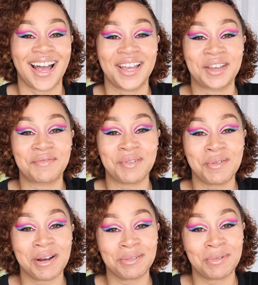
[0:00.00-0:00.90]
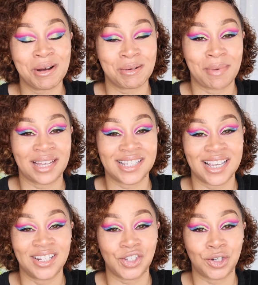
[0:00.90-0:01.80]
Hi everyone, welcome back to
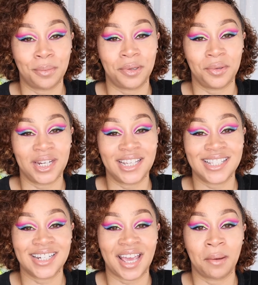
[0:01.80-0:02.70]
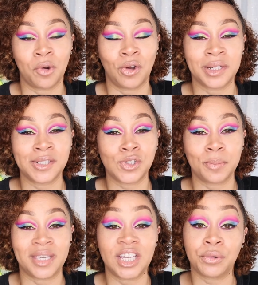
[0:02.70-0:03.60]
It's Your Beauty. Today I'm going
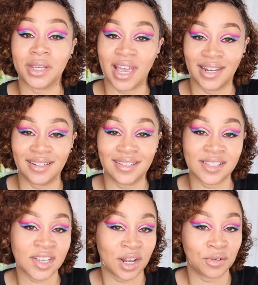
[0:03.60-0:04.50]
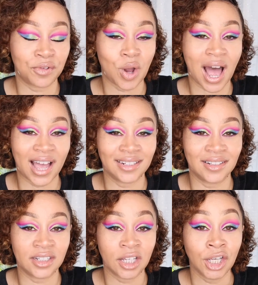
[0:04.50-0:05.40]
to be creating this colorful eye
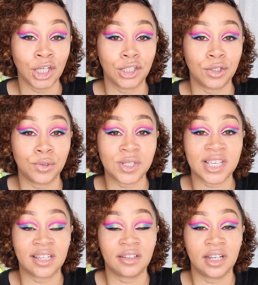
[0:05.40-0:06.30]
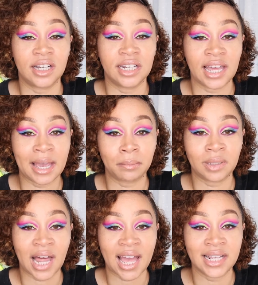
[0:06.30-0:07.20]
look using the
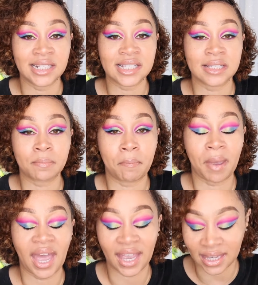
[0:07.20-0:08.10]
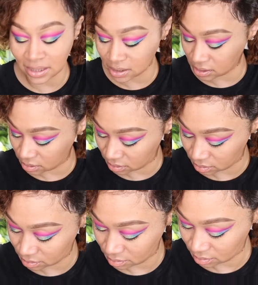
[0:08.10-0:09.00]
Glamlite's
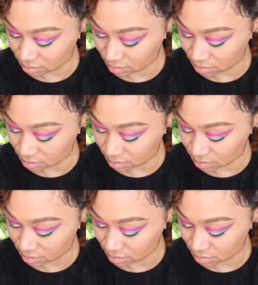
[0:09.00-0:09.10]
paint,